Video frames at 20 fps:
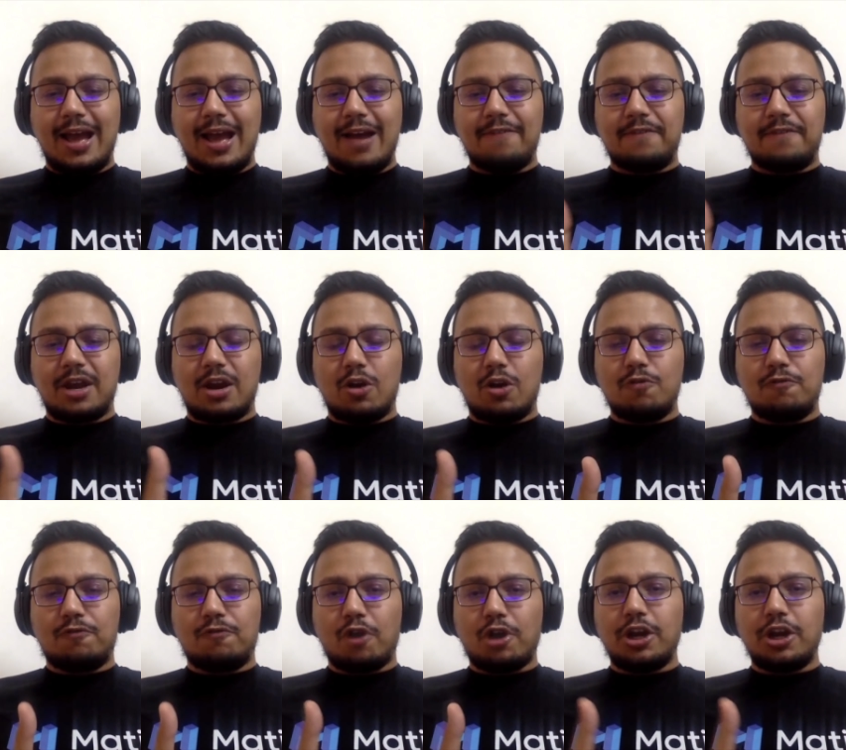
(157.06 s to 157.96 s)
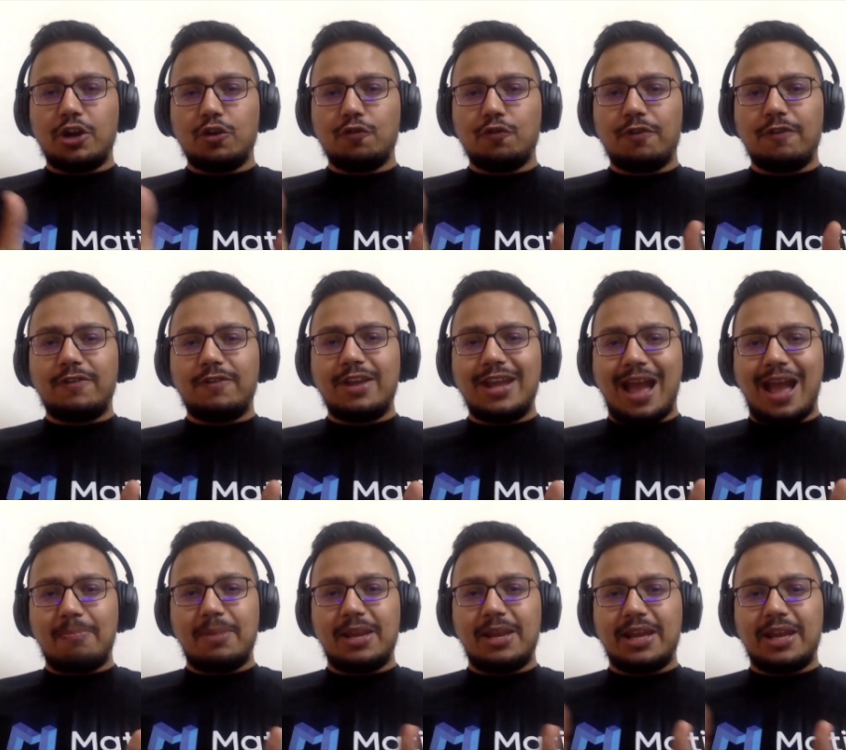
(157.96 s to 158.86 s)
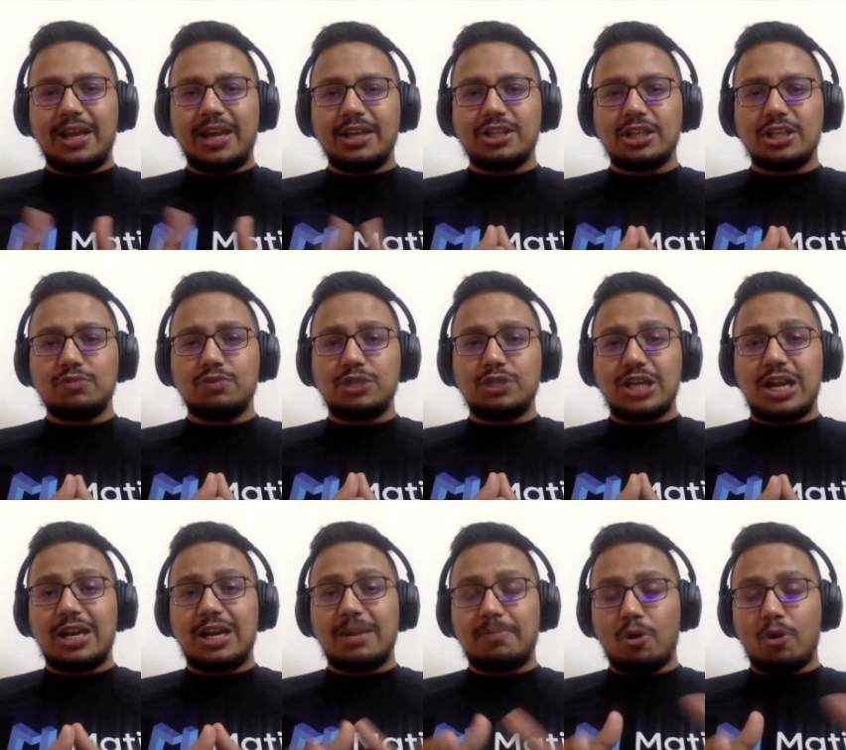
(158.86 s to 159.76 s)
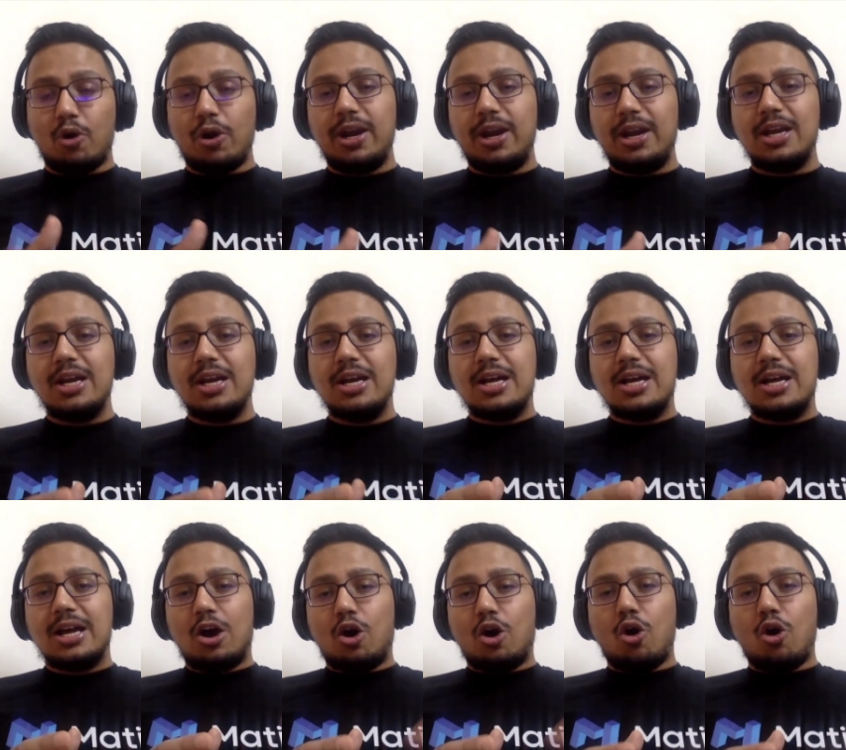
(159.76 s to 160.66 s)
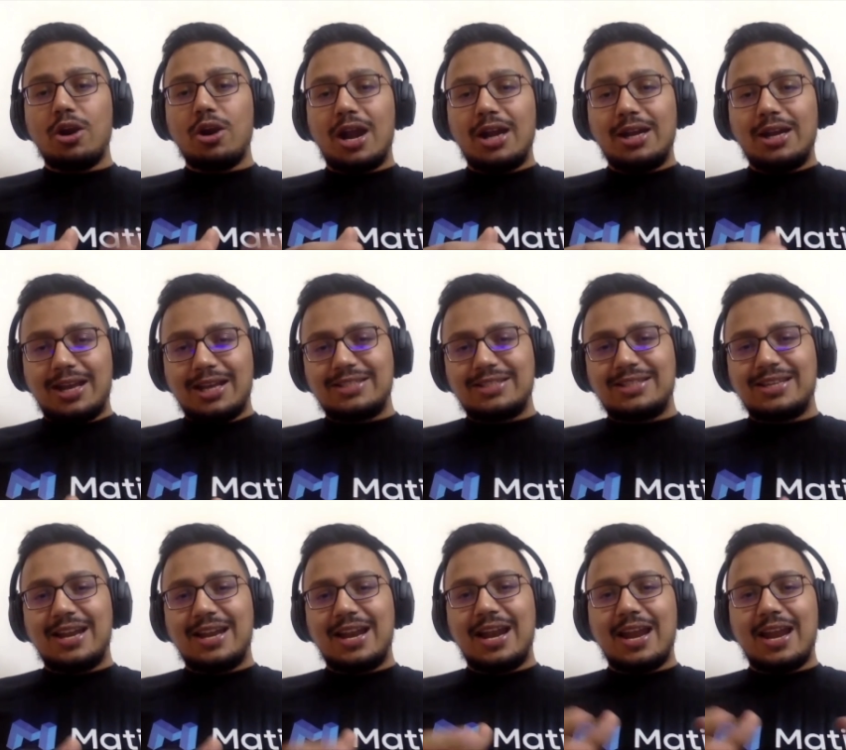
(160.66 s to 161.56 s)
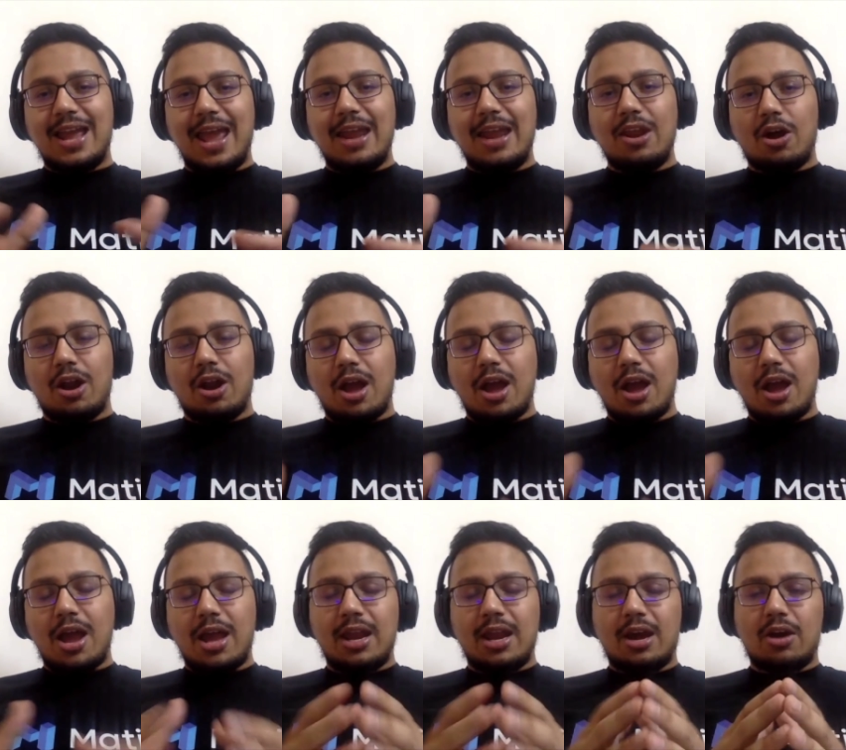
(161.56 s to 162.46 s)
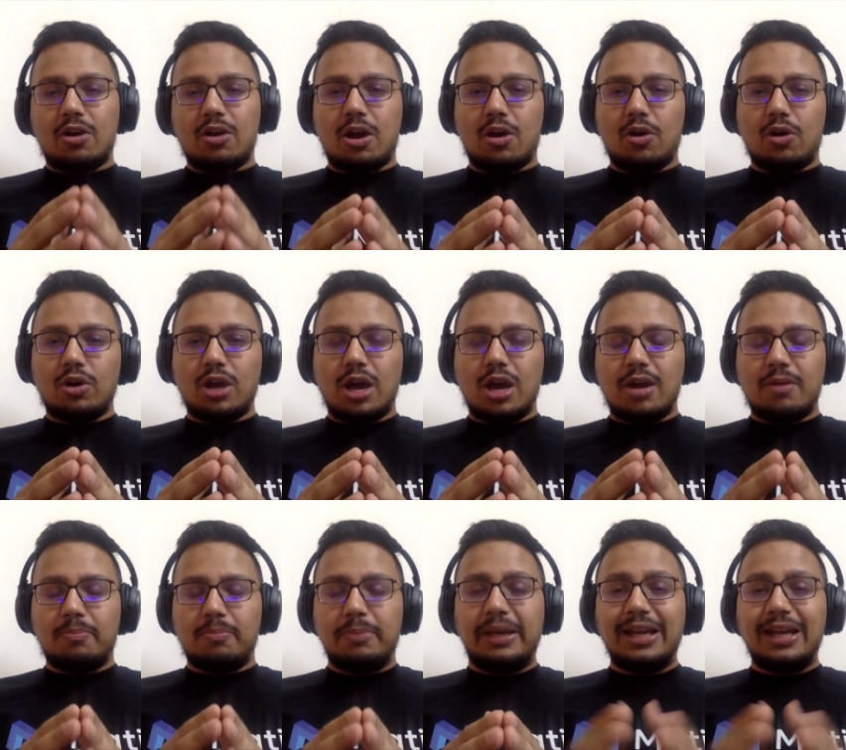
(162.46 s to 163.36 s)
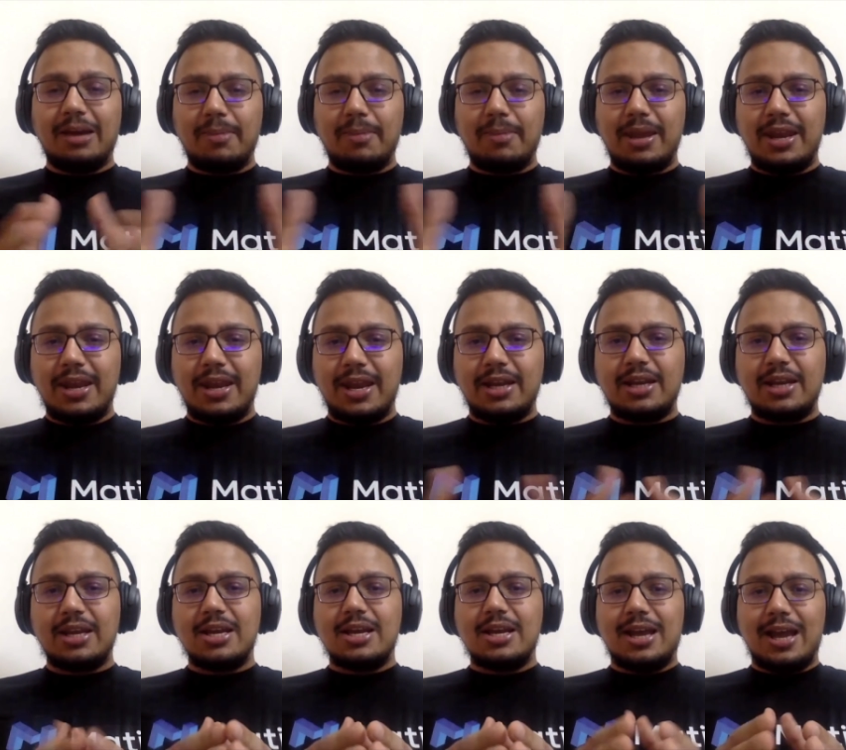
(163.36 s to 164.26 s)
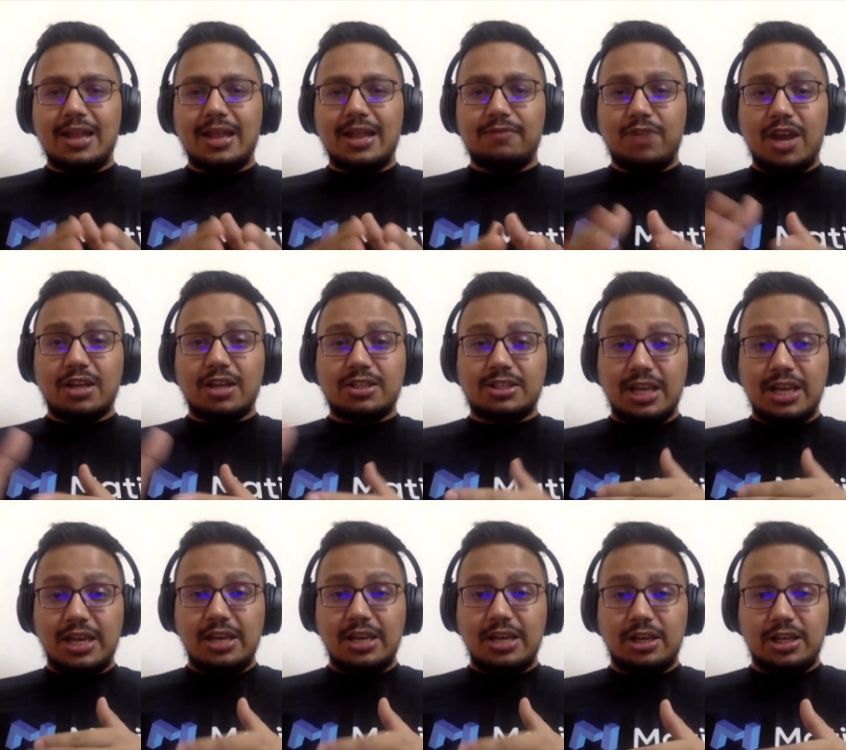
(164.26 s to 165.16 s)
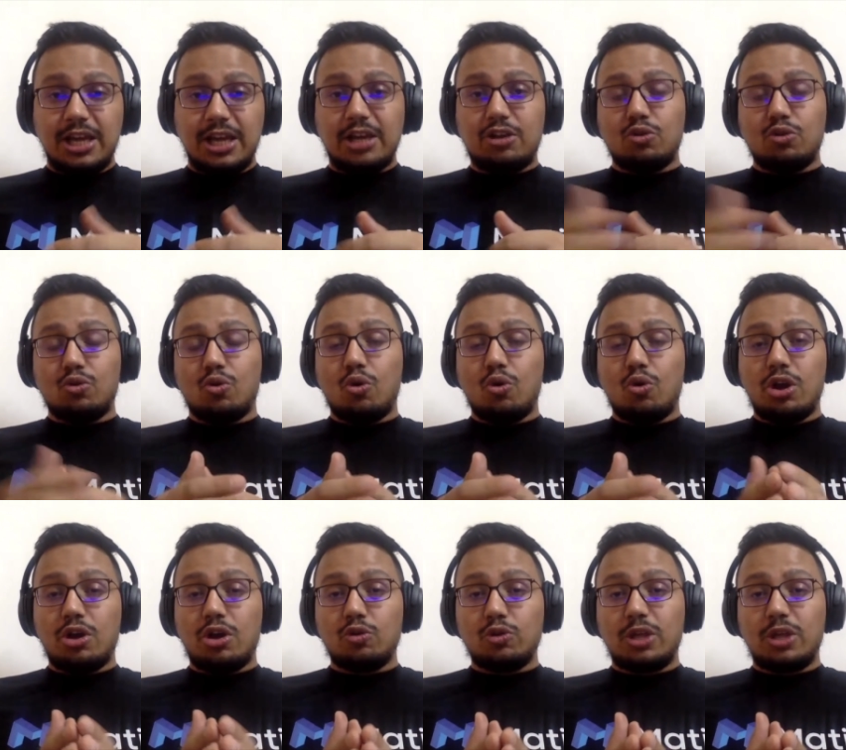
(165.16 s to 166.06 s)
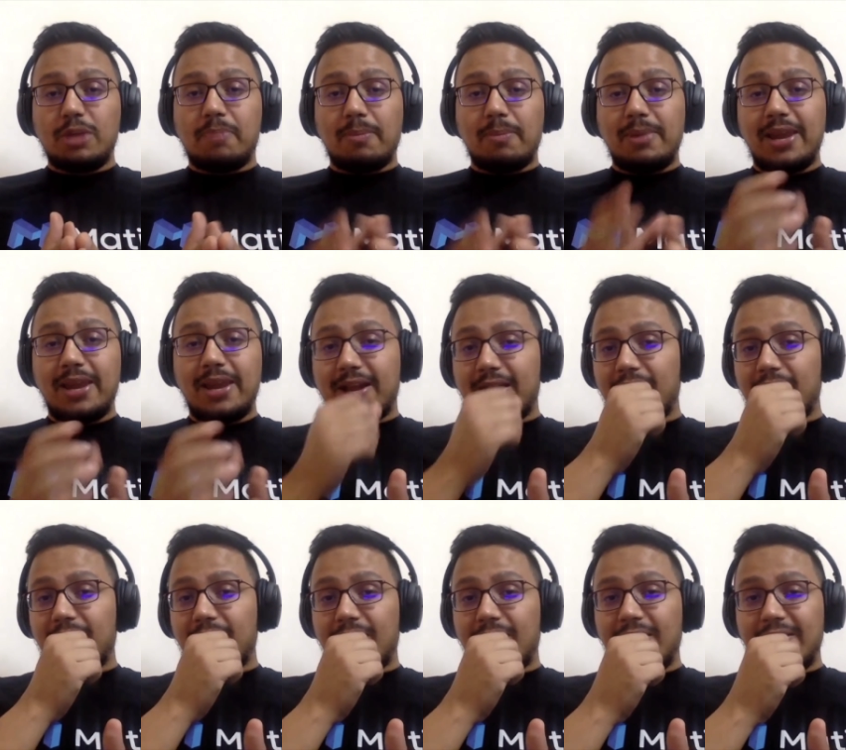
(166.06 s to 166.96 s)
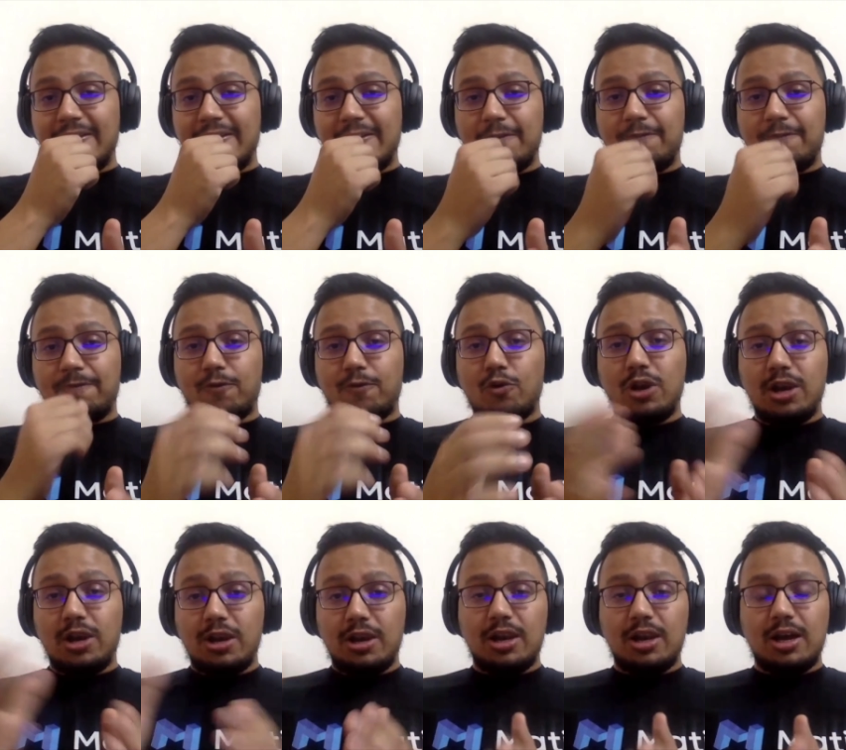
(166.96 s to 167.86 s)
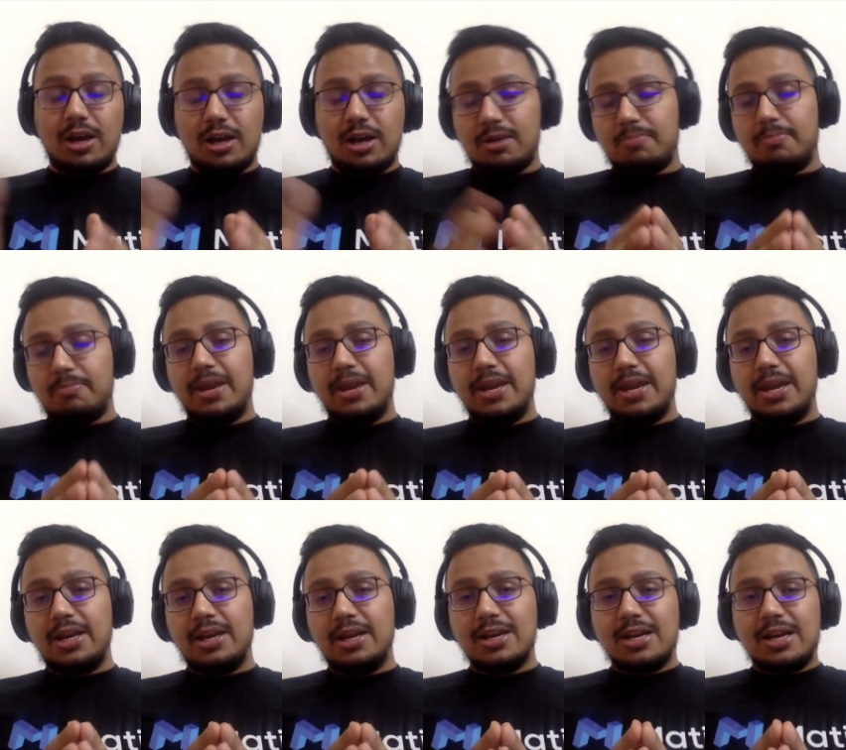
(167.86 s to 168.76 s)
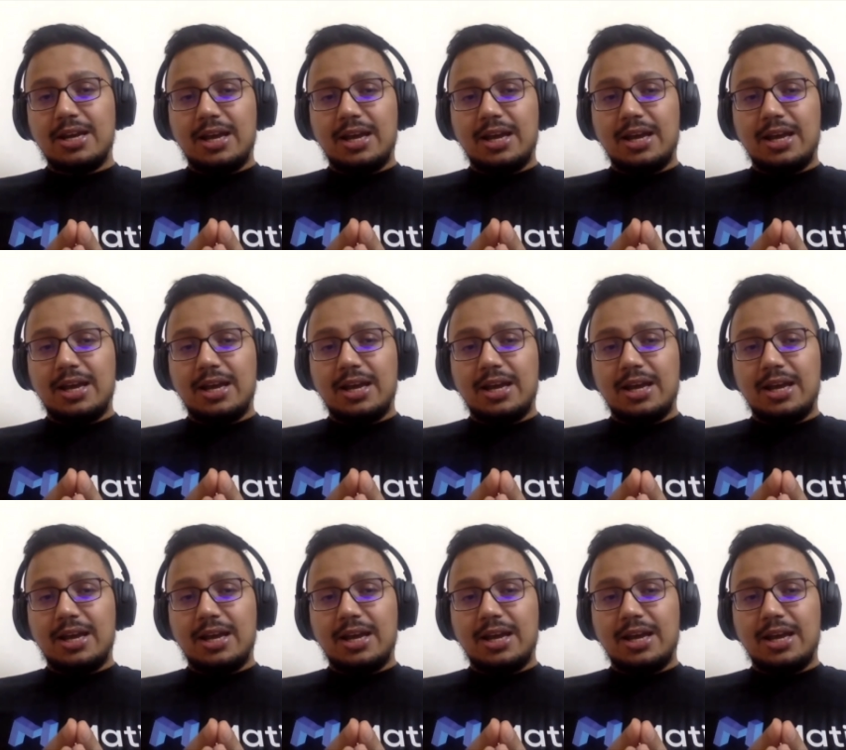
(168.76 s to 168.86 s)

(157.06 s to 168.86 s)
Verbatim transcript: have around 40 to 50 applications which are deployed on our testnet and our and our on our beta mainnet and we are still yet to go into the public uh, you know full uh, mainnet